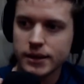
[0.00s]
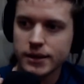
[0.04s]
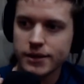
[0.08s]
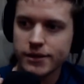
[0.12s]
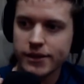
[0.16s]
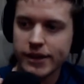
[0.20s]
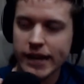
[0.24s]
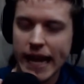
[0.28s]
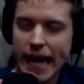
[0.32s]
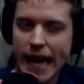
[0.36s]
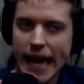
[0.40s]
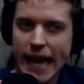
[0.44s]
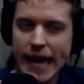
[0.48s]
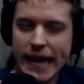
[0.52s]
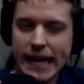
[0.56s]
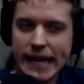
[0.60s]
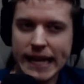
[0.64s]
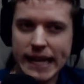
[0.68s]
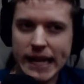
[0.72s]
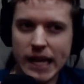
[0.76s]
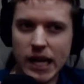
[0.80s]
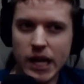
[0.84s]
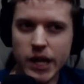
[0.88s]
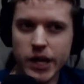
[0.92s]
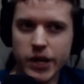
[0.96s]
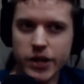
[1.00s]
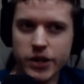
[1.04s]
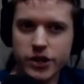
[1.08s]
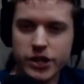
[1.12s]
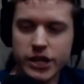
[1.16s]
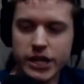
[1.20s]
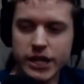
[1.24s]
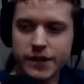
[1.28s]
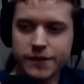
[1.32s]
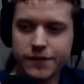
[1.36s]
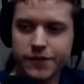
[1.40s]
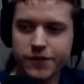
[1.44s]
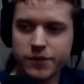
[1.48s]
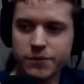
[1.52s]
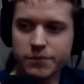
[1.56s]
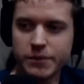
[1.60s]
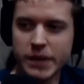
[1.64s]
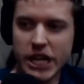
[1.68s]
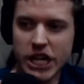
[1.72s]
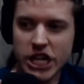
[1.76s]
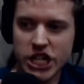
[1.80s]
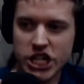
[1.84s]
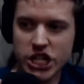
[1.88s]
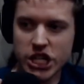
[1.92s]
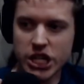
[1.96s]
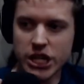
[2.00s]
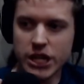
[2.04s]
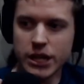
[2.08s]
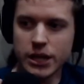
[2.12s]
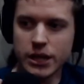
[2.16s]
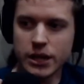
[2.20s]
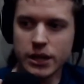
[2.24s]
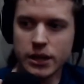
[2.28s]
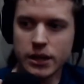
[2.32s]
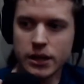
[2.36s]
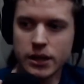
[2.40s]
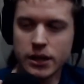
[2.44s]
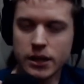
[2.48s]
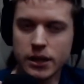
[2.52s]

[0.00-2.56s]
Is there any other information